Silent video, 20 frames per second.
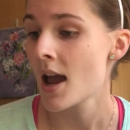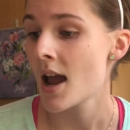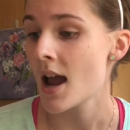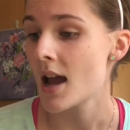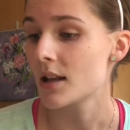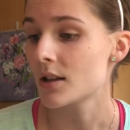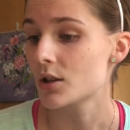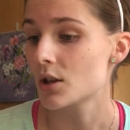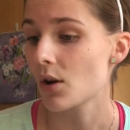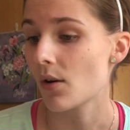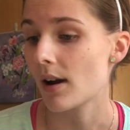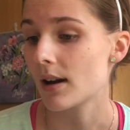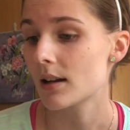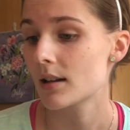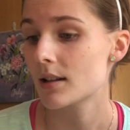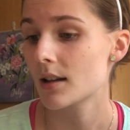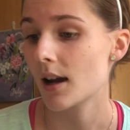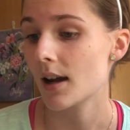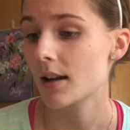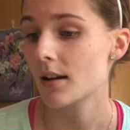And so I
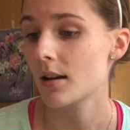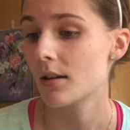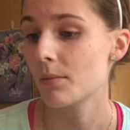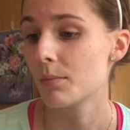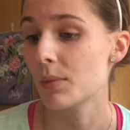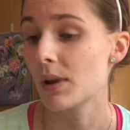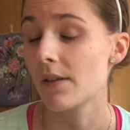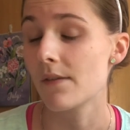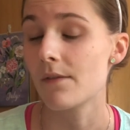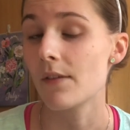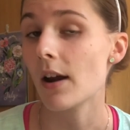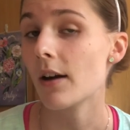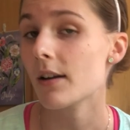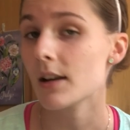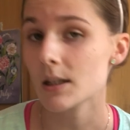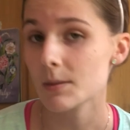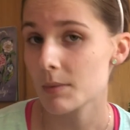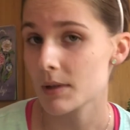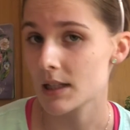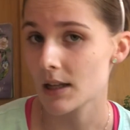decided to be
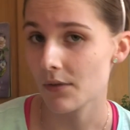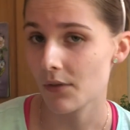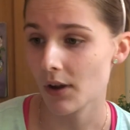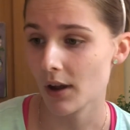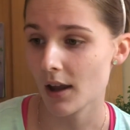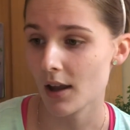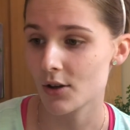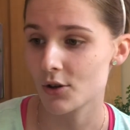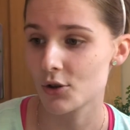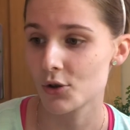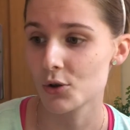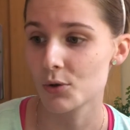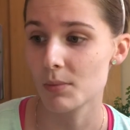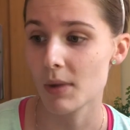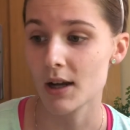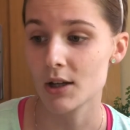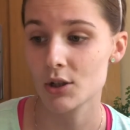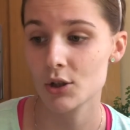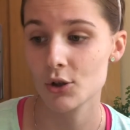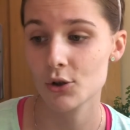very specific and choose
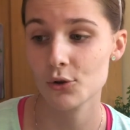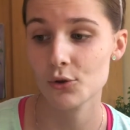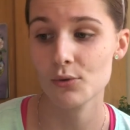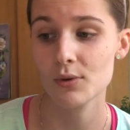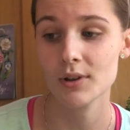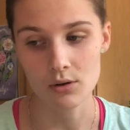my two